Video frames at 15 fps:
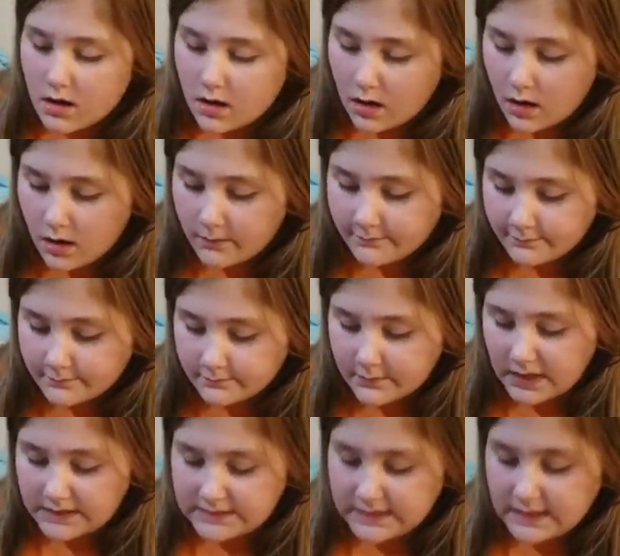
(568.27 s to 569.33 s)
Um,
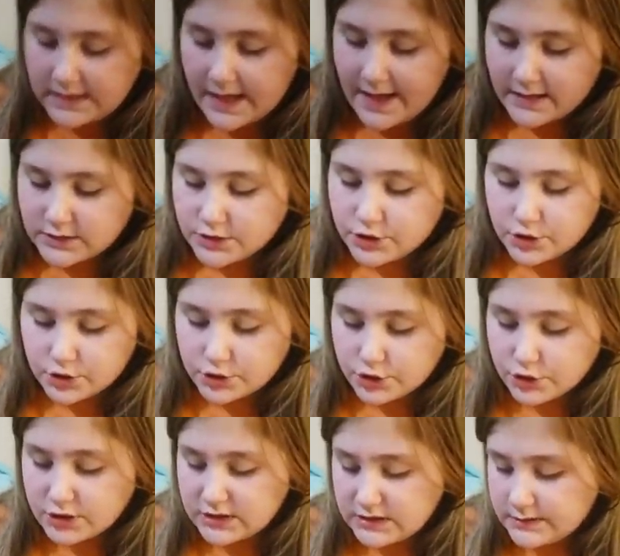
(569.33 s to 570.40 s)
as like extra
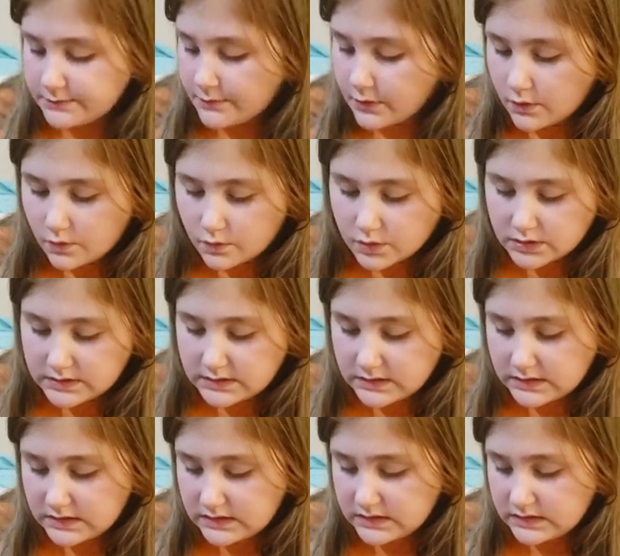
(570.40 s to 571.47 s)
treats for the
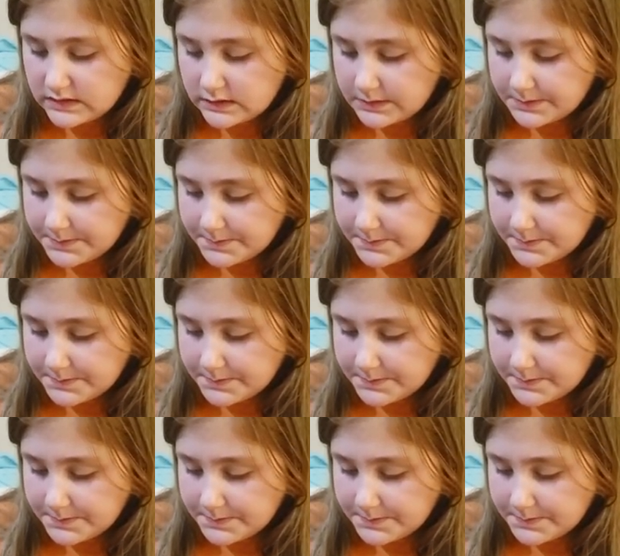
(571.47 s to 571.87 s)
horses.